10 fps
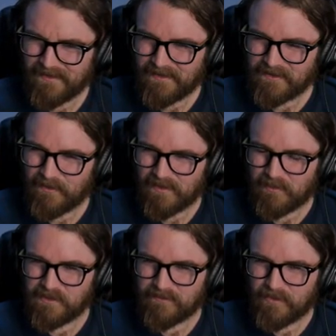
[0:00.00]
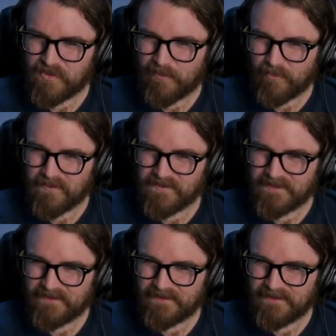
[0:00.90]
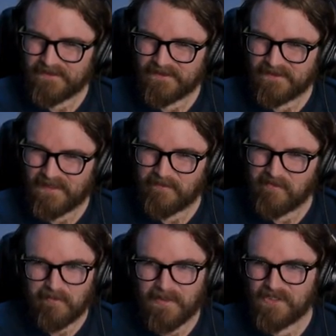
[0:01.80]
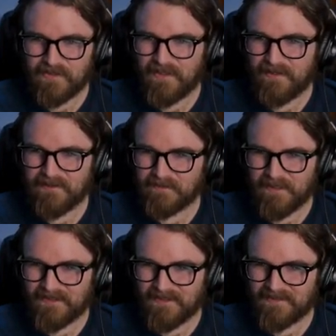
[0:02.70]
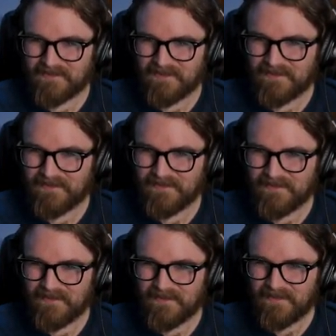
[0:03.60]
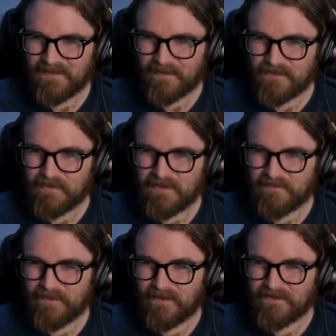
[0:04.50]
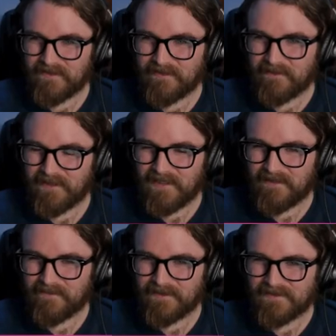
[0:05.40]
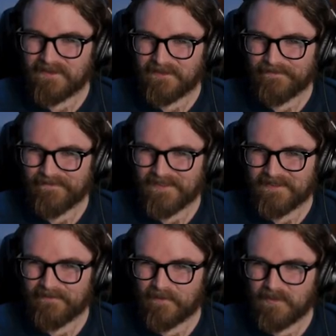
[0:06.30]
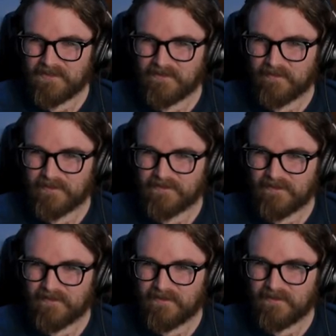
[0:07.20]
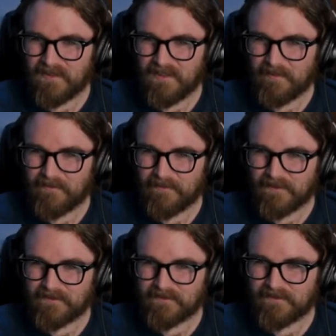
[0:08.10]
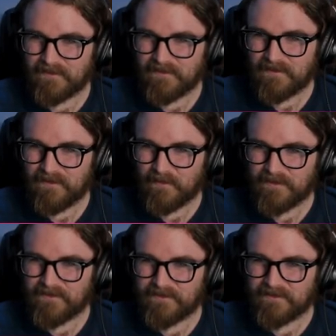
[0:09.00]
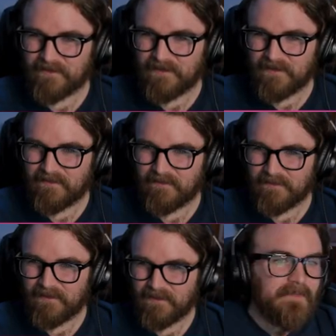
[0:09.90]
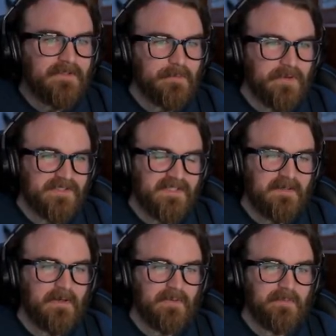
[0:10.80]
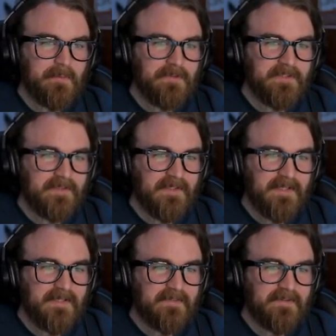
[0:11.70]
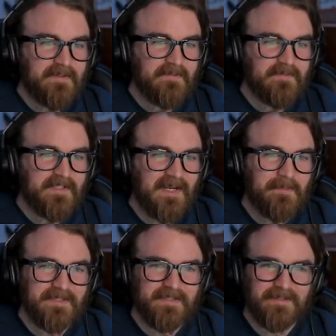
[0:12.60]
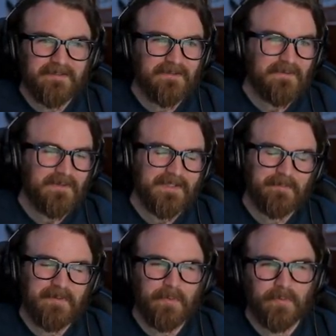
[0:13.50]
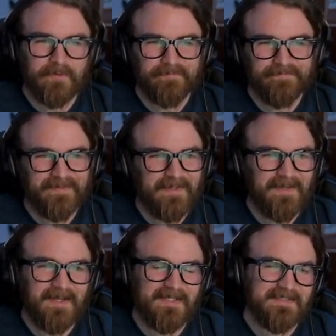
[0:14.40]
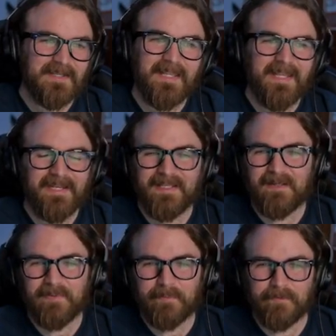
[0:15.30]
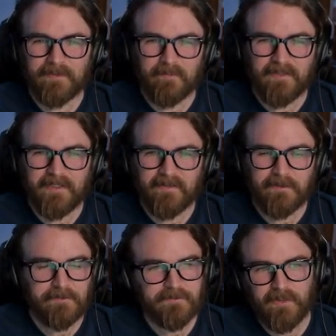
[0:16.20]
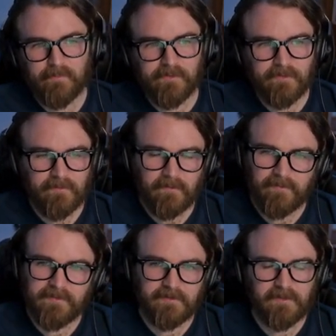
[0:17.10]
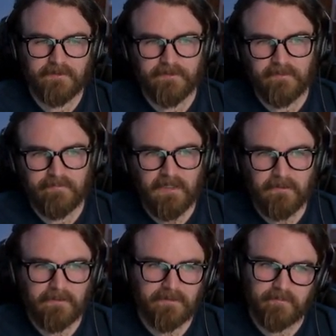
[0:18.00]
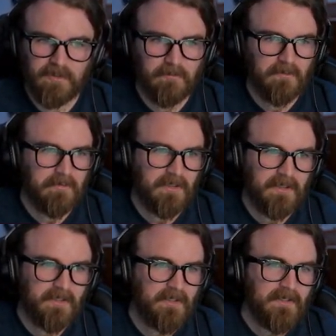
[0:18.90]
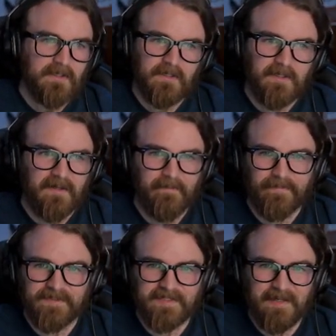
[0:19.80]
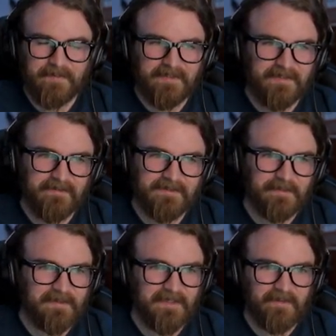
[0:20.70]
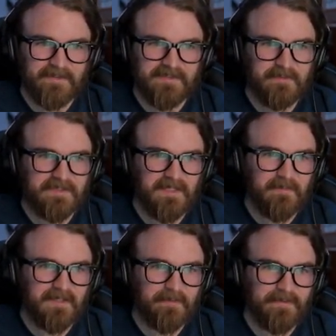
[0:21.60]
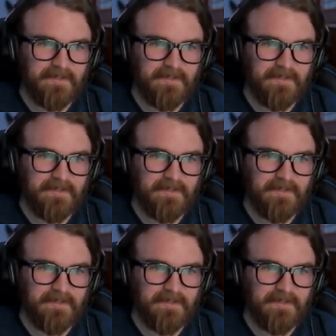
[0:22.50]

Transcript: So like there was a version before the cycle. I haven't even mentioned that in this podcast yet. There are too many flaws they literally can't fix now. Yeah, it'd be easier from the start a new game than fix the ones they have. There's more to say about what the people didn't like. The time to kill, like people were, I guess in, in a game people are complaining like this game's on or this gun's on balance, blah blah blah. Um, the time to kill is something that always seemed to come up.